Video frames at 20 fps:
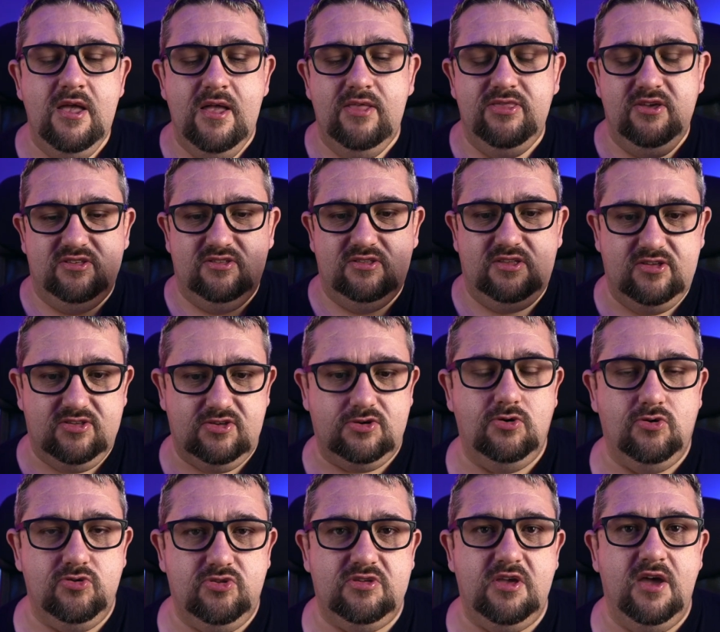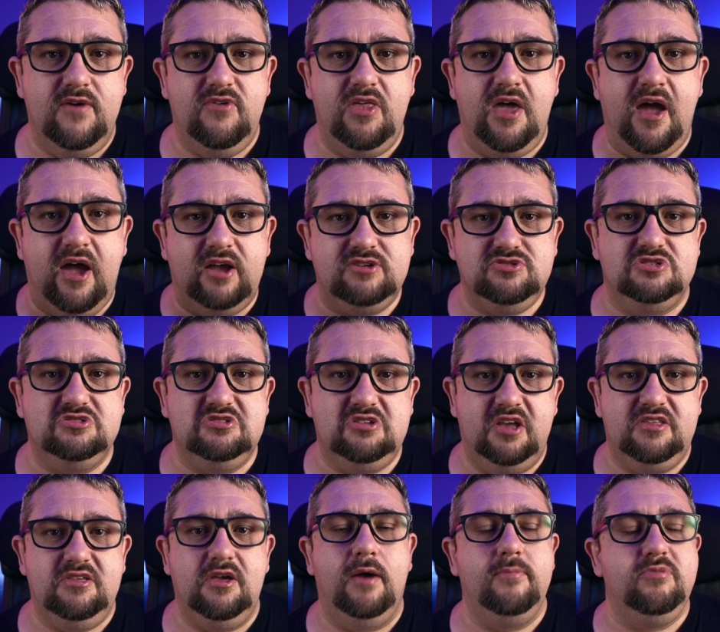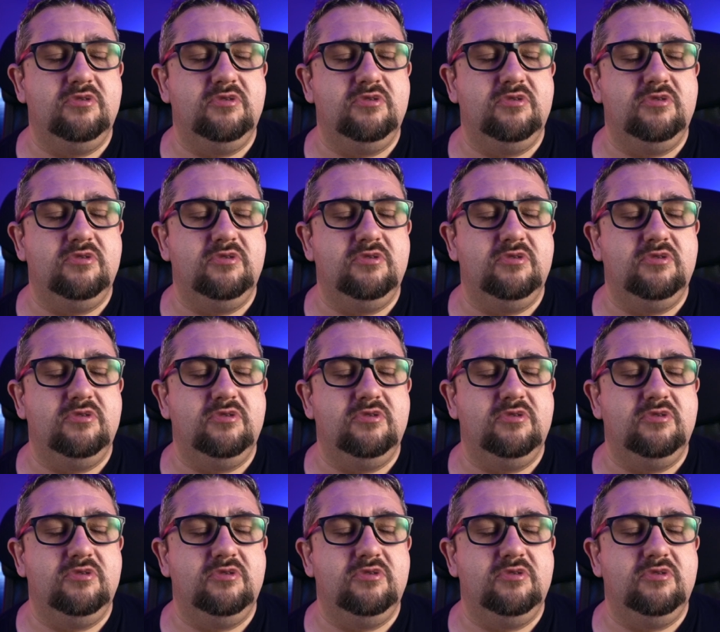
this Discord server that Ash has set up.